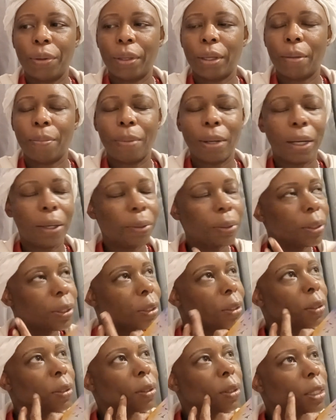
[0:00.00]
about
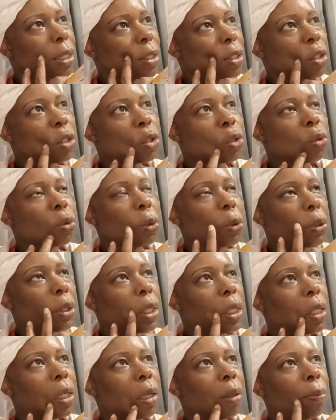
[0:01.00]
there's a
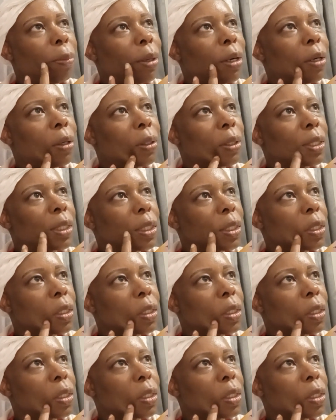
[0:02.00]
story about